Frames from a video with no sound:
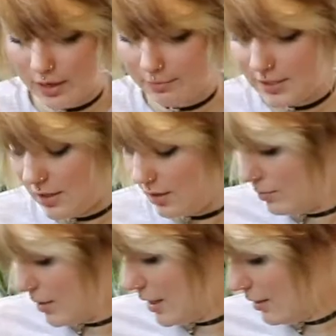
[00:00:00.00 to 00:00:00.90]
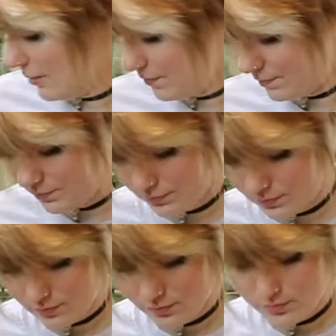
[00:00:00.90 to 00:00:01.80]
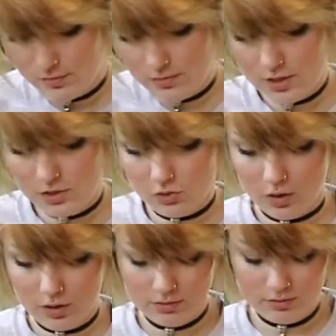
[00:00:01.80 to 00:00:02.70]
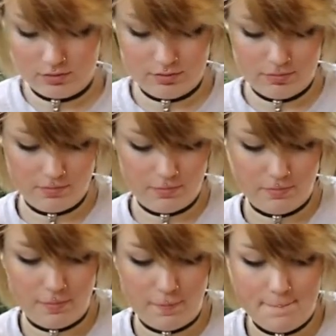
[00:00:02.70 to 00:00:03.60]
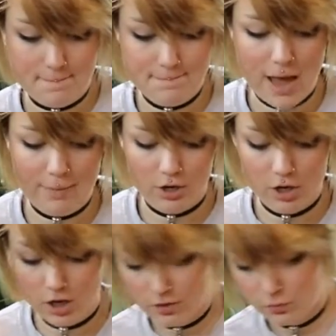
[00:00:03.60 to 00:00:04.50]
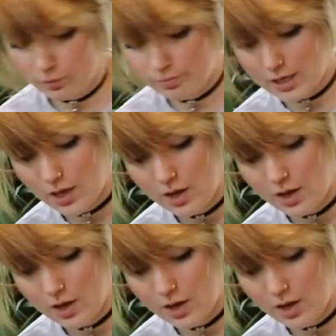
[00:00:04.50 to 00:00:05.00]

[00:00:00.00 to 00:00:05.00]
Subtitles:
update on my indoor pepper garden will be.